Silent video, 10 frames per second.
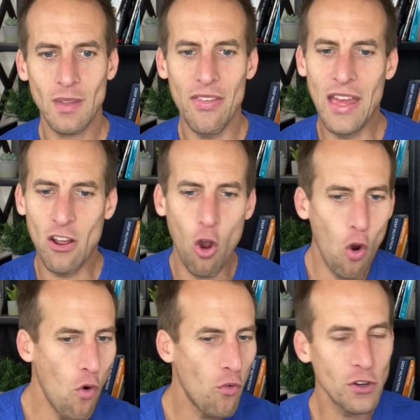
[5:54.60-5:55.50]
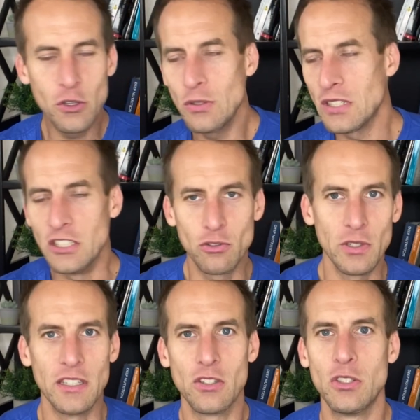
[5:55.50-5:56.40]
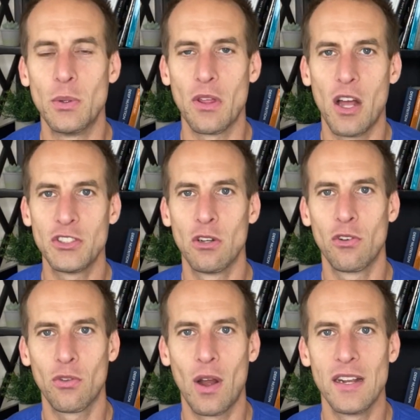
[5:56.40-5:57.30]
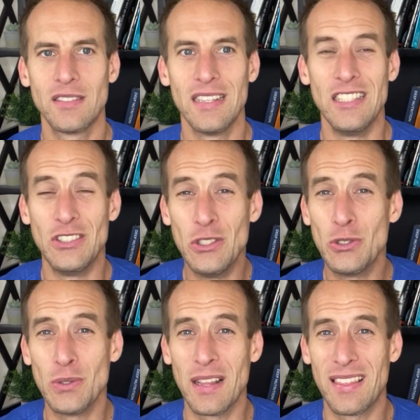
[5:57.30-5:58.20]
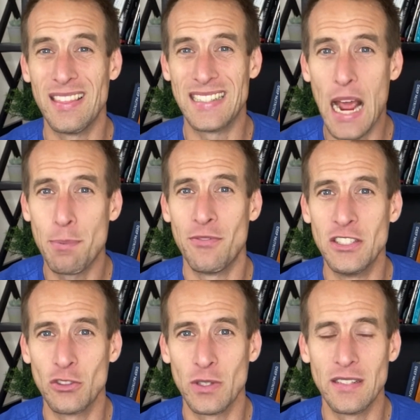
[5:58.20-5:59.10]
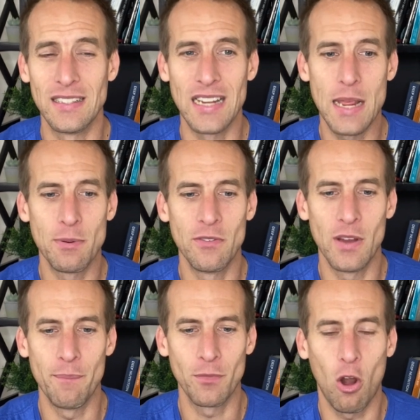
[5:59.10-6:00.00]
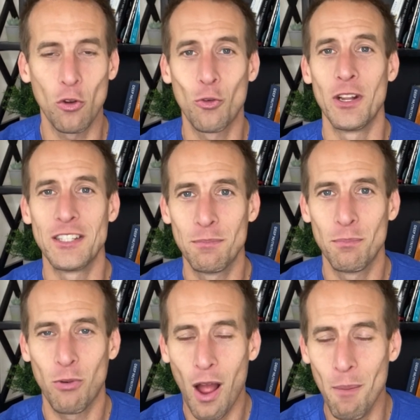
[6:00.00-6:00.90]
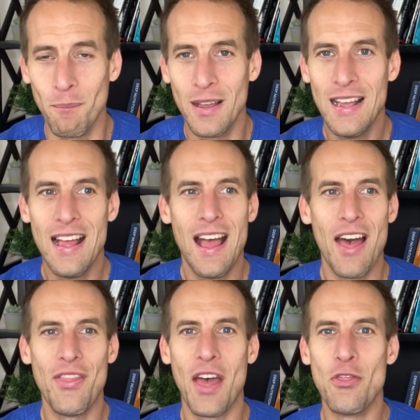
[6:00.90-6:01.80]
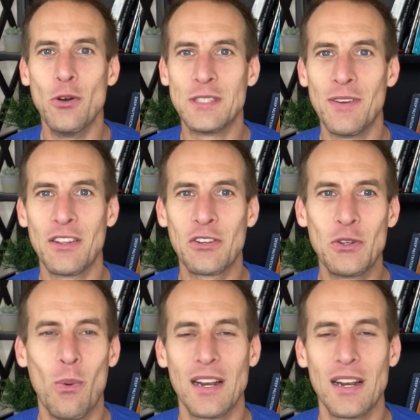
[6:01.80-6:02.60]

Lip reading: that overuse injury associated with osteoarthritis is usually the type of injury, the type of arthritic problem that those of us who want